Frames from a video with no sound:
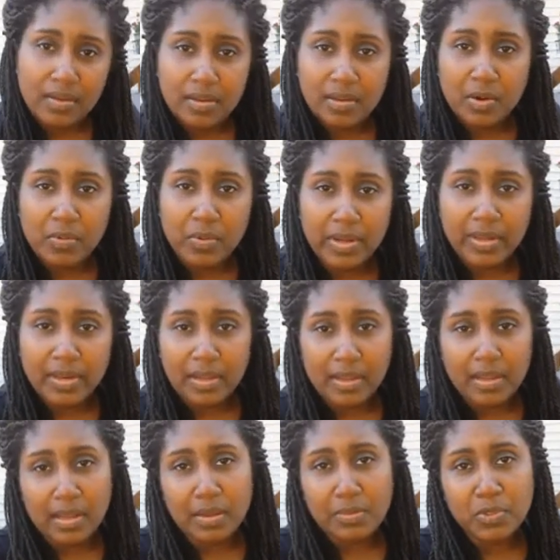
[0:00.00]
You know what?
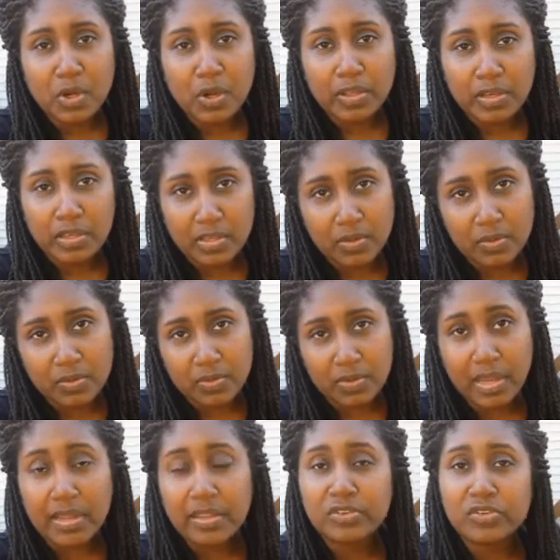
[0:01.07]
I'm talking to you,
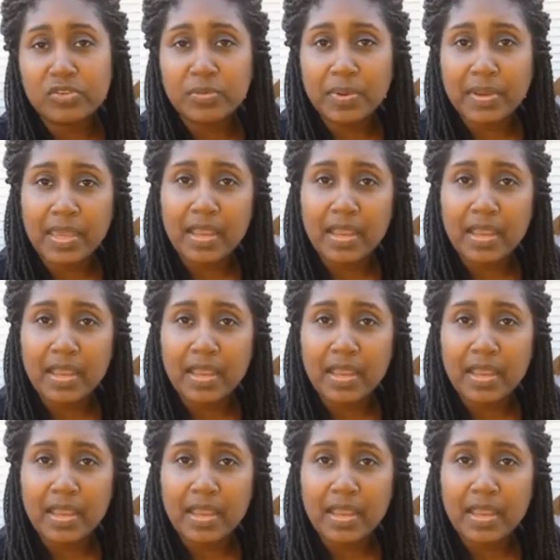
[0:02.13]
not you stupid